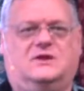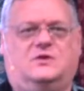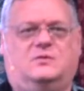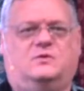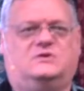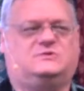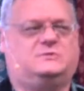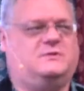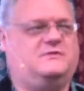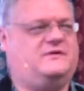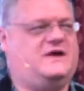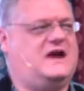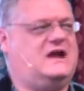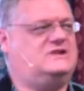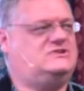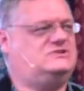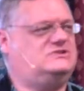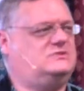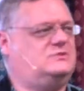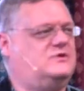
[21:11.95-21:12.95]
which
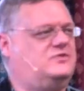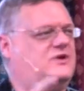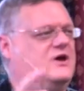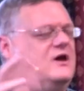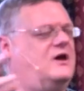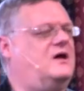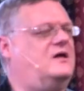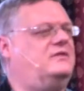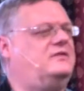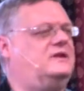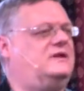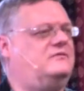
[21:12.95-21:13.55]
provides you with all the